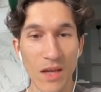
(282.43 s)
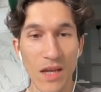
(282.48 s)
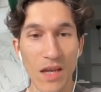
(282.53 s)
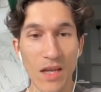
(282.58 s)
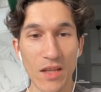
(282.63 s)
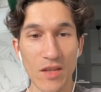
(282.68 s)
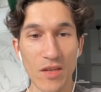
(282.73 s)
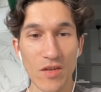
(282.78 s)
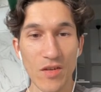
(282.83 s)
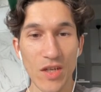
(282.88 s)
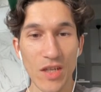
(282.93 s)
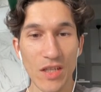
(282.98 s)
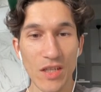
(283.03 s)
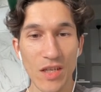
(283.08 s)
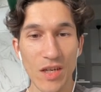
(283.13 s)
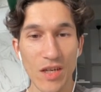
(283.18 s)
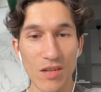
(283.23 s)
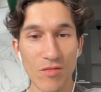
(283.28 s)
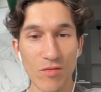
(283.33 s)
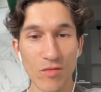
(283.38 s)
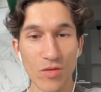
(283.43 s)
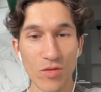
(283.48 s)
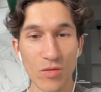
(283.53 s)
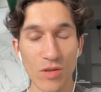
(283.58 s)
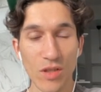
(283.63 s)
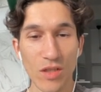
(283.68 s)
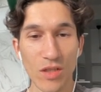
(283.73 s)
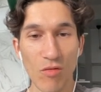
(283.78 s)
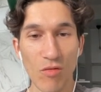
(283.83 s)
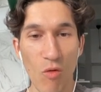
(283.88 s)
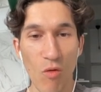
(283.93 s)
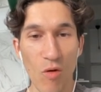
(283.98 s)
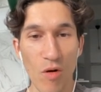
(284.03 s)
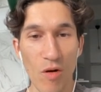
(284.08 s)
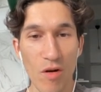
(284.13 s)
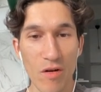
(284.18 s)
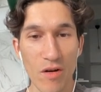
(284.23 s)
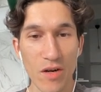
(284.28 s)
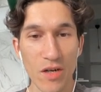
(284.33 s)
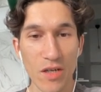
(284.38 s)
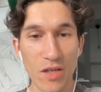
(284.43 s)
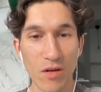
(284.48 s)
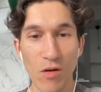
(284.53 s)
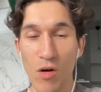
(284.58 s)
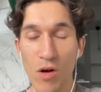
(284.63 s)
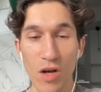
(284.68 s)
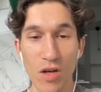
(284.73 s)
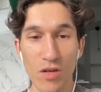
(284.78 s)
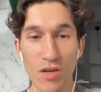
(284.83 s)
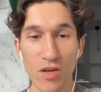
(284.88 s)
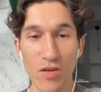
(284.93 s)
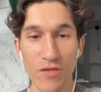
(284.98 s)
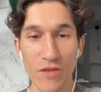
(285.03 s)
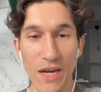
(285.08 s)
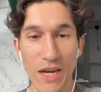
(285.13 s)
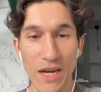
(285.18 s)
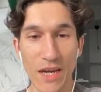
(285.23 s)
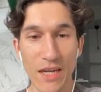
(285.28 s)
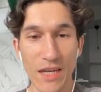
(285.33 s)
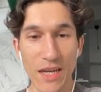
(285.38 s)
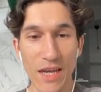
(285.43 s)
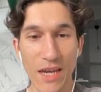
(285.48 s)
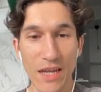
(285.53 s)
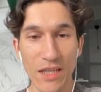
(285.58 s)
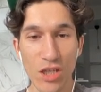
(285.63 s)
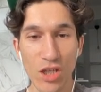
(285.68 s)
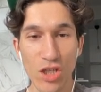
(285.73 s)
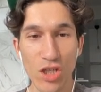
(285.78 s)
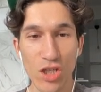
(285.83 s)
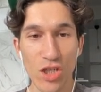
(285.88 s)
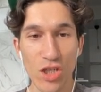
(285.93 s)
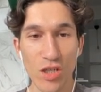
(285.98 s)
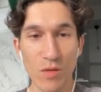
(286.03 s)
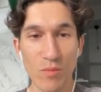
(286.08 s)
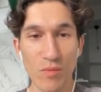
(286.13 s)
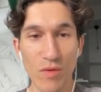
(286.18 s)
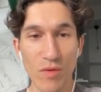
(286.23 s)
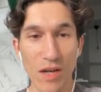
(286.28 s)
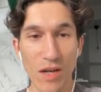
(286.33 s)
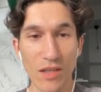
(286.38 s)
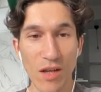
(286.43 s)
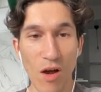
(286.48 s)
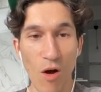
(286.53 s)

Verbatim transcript: And green, green also need ore, oh, uh, grain and sheep, right?